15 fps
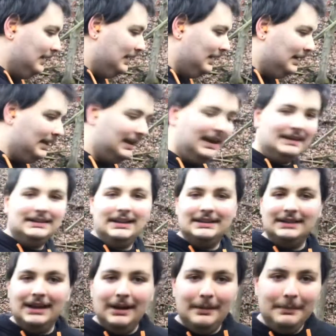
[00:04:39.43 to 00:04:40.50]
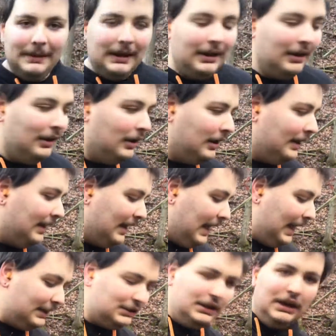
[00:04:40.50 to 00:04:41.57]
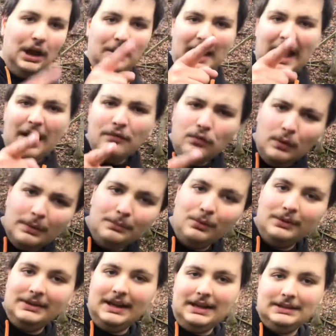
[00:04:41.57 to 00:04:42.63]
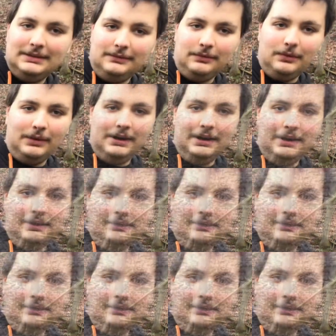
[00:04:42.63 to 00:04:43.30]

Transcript: I guess that's gonna be, actually no, I have one more test for you.